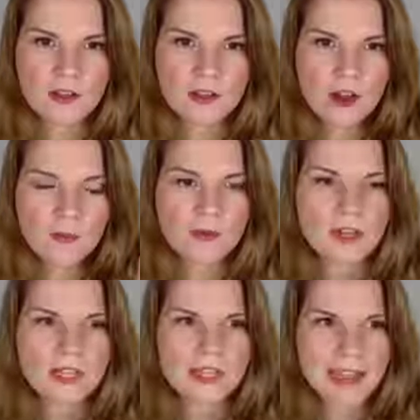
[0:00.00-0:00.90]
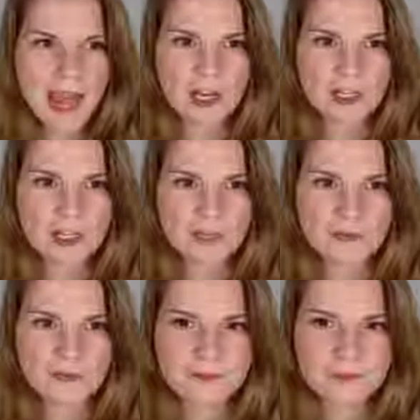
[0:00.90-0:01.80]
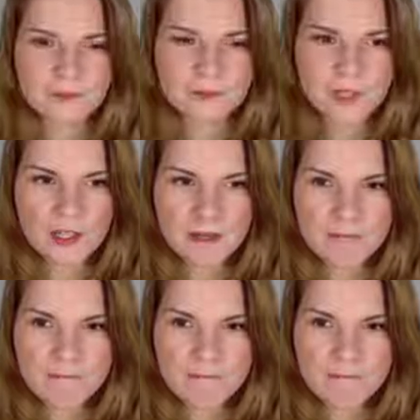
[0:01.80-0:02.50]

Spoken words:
operate in action, okay?